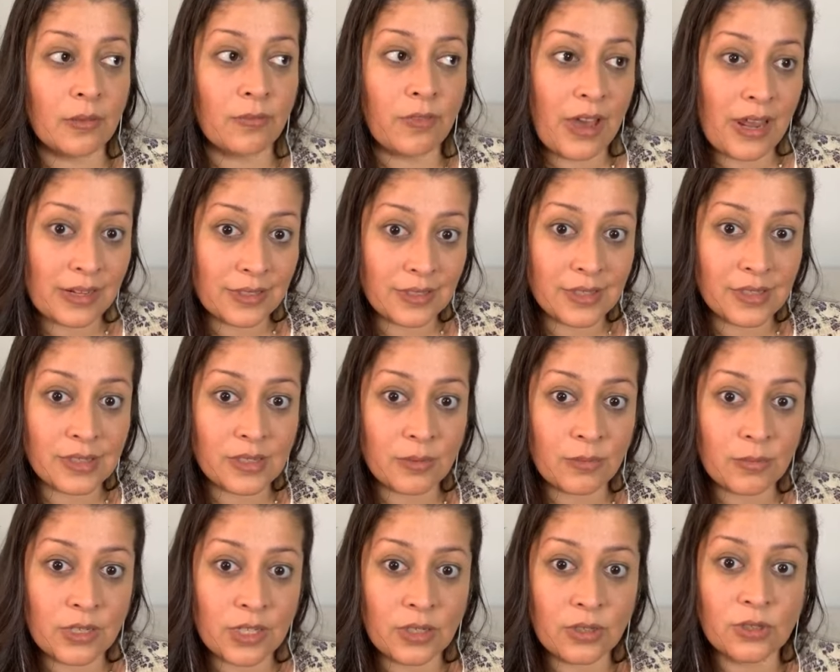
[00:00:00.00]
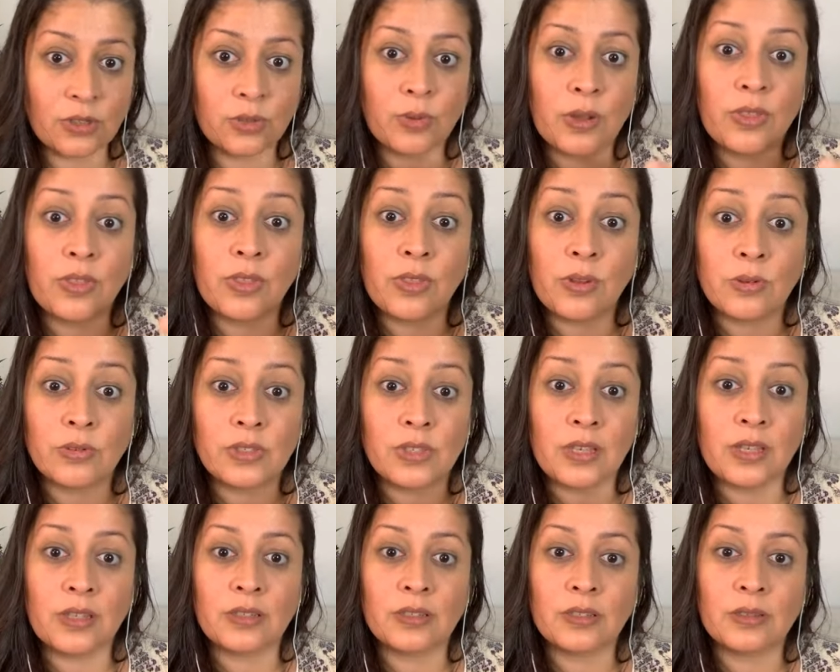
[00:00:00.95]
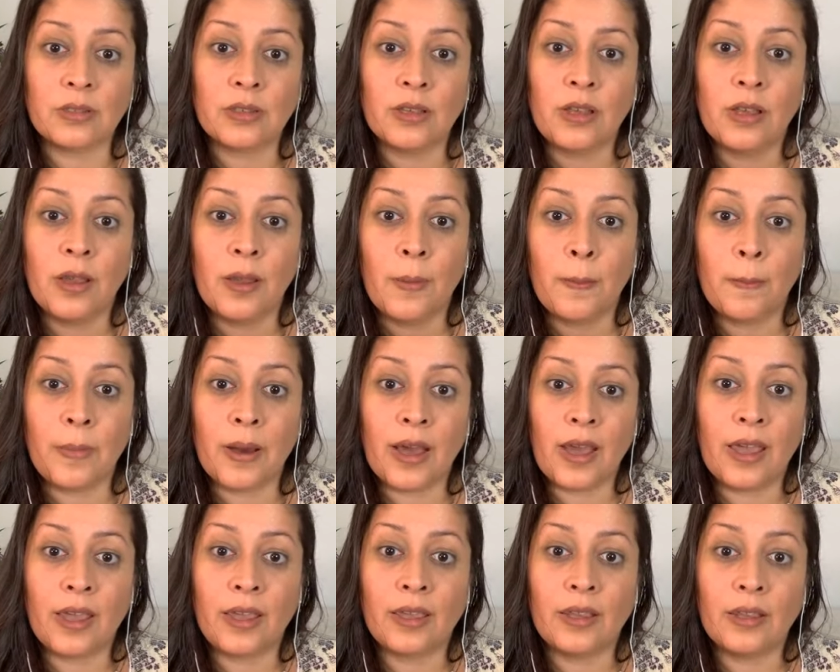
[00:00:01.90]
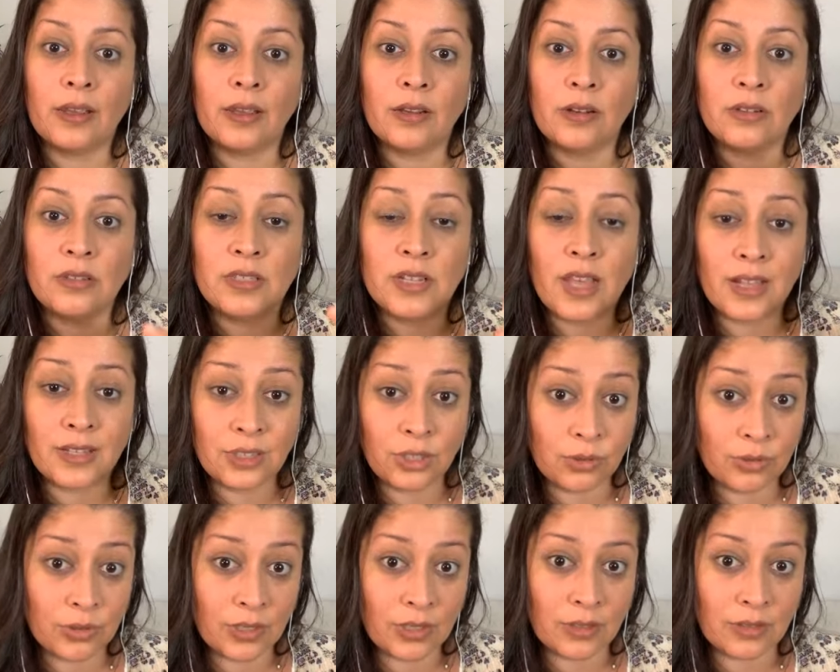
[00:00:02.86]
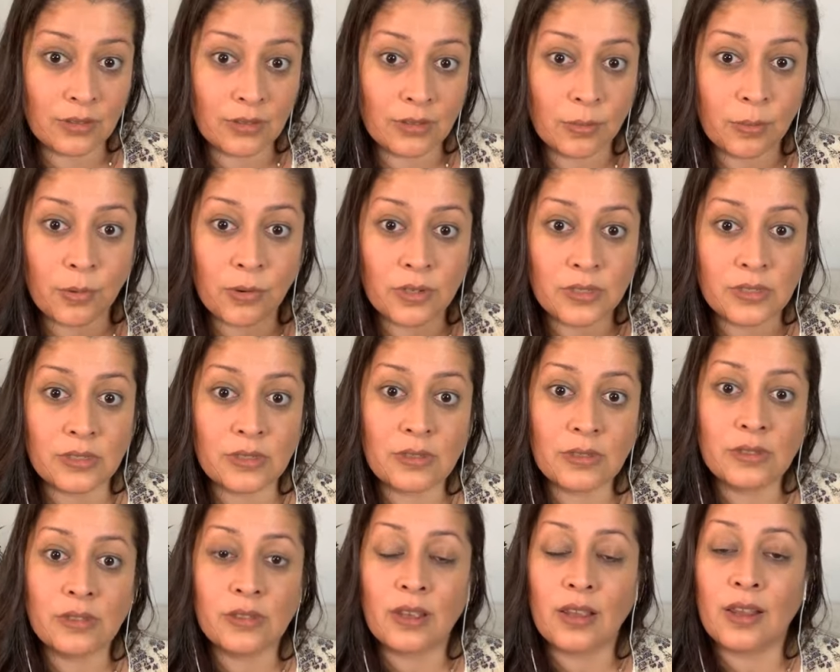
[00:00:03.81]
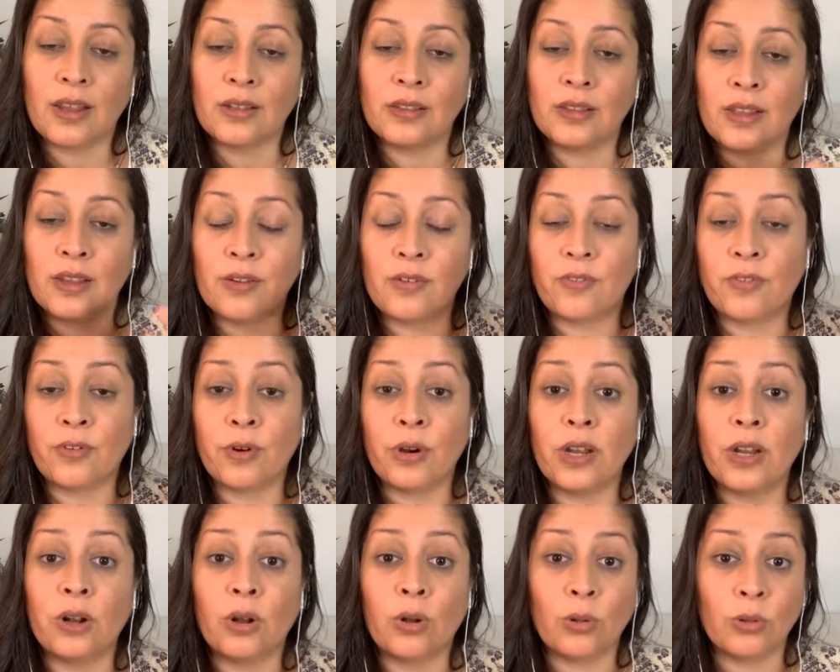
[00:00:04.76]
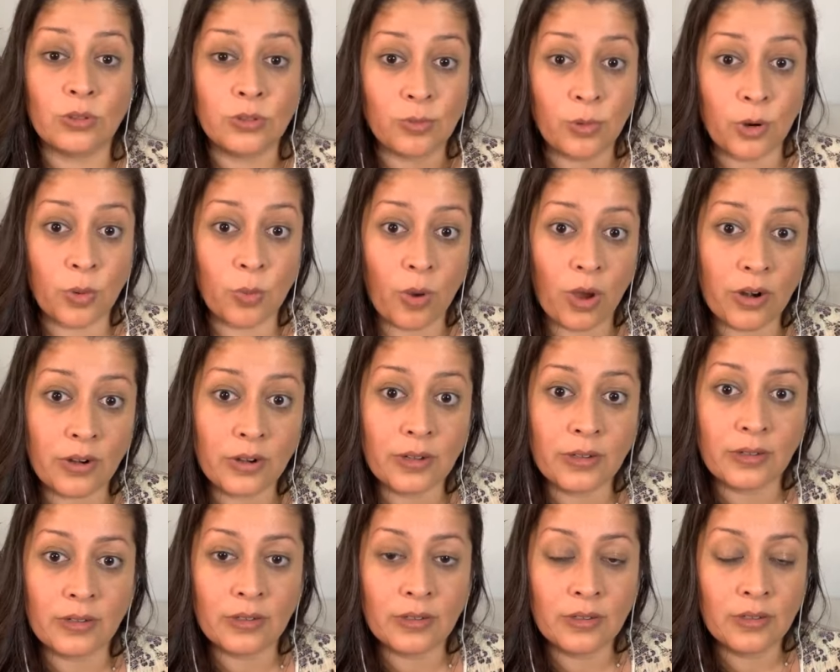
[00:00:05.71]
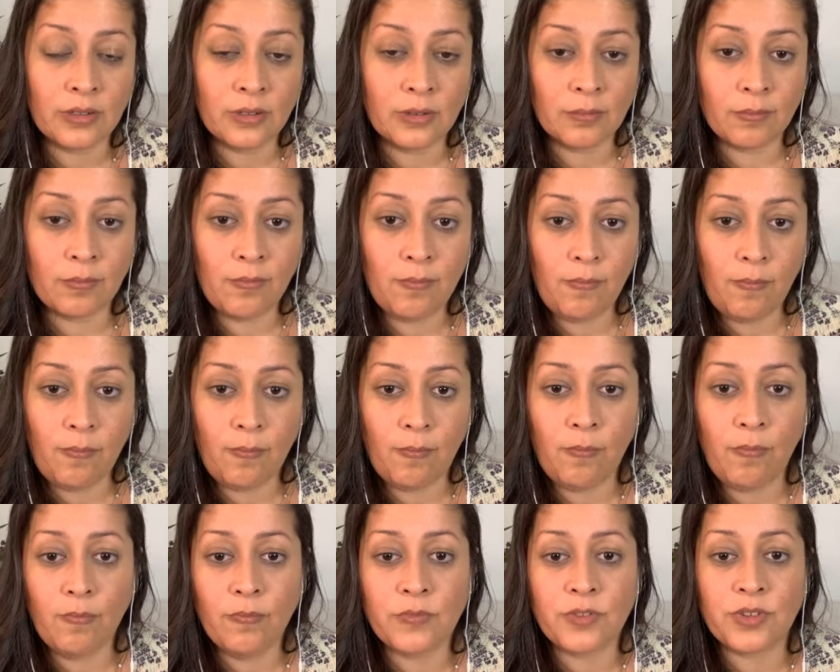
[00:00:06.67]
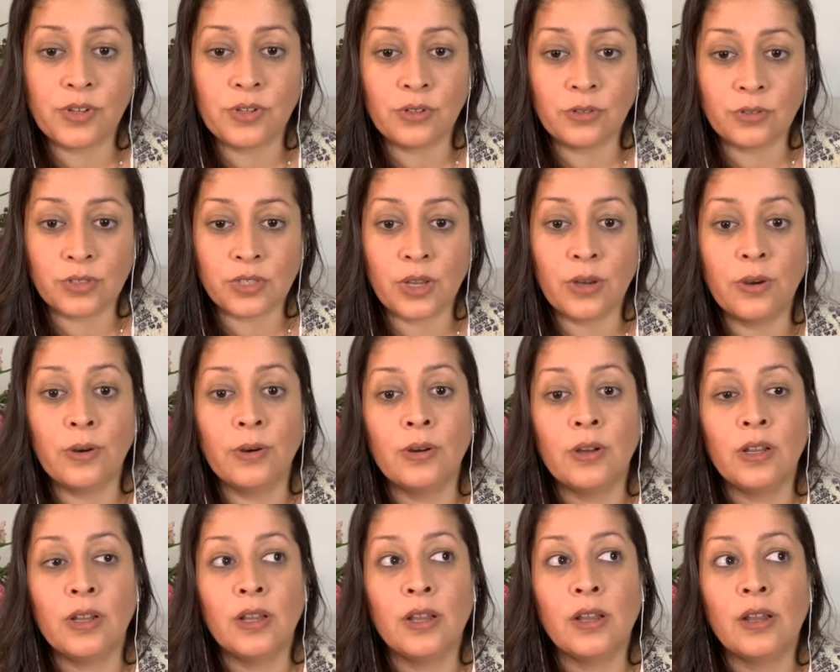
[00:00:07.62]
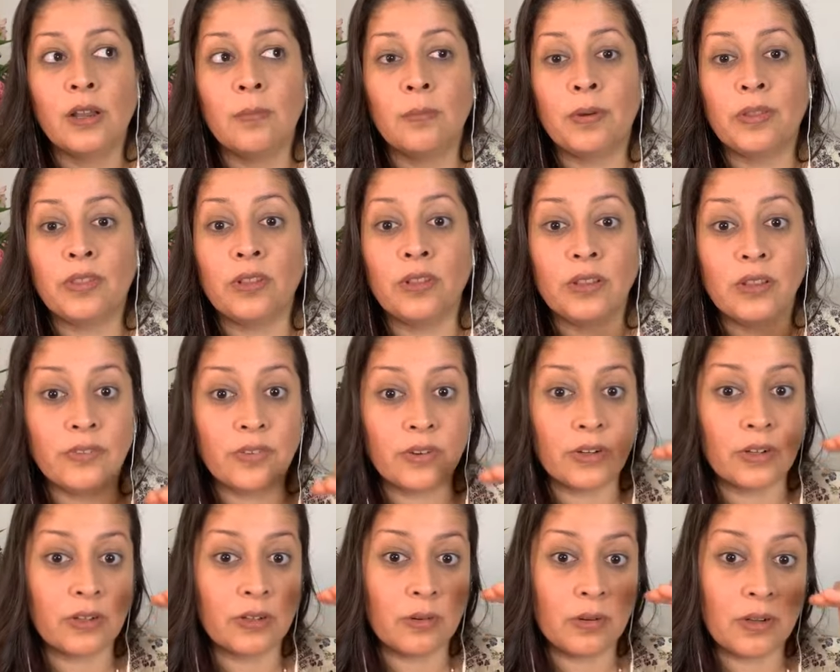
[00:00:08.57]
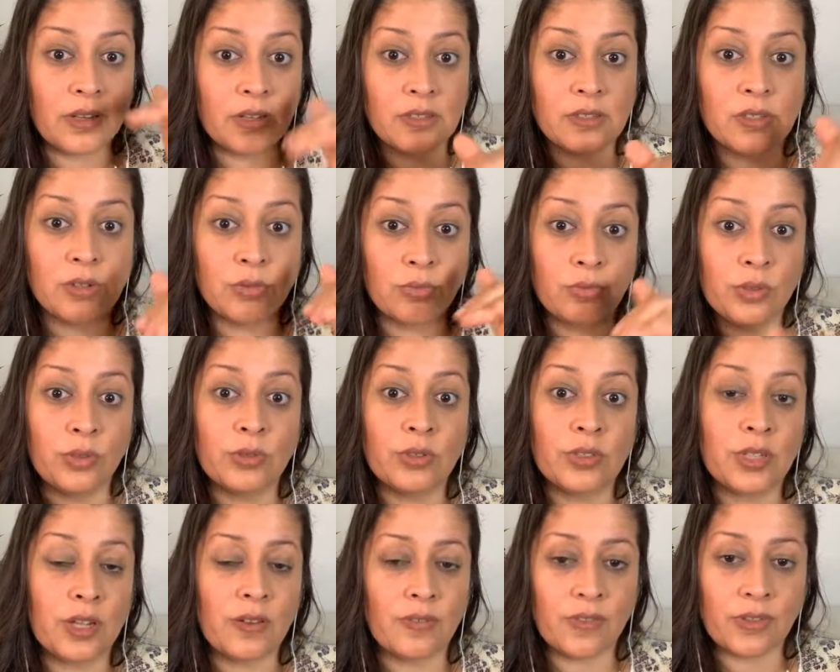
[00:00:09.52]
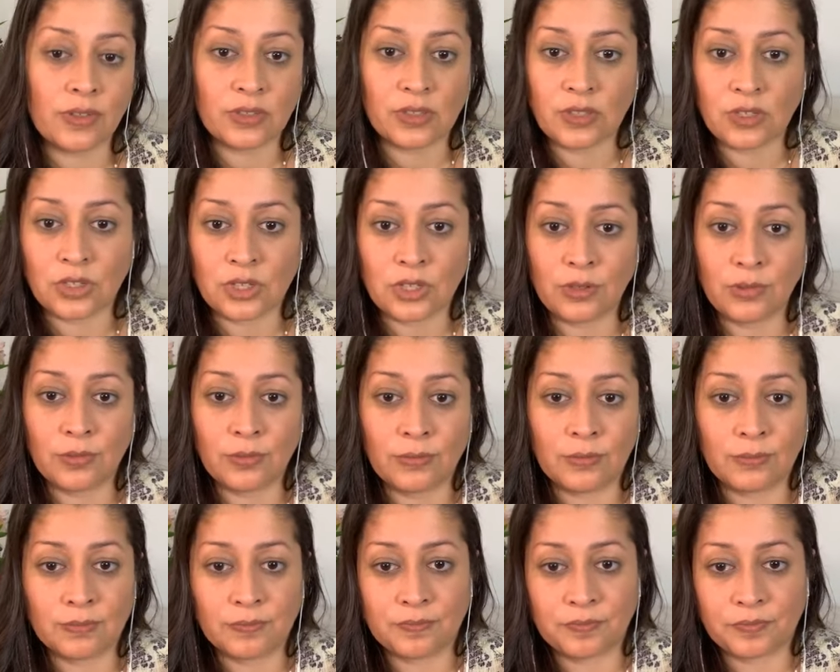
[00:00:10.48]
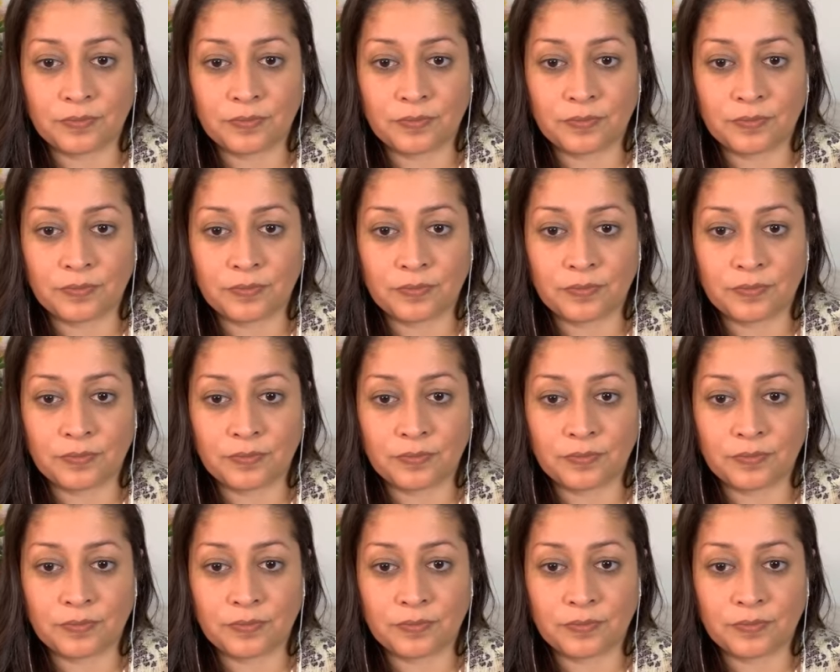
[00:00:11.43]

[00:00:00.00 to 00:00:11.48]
Lymphatic system deals with those things by diluting the poisons and therefore it holds more water to do so but the liver is the root of this issue.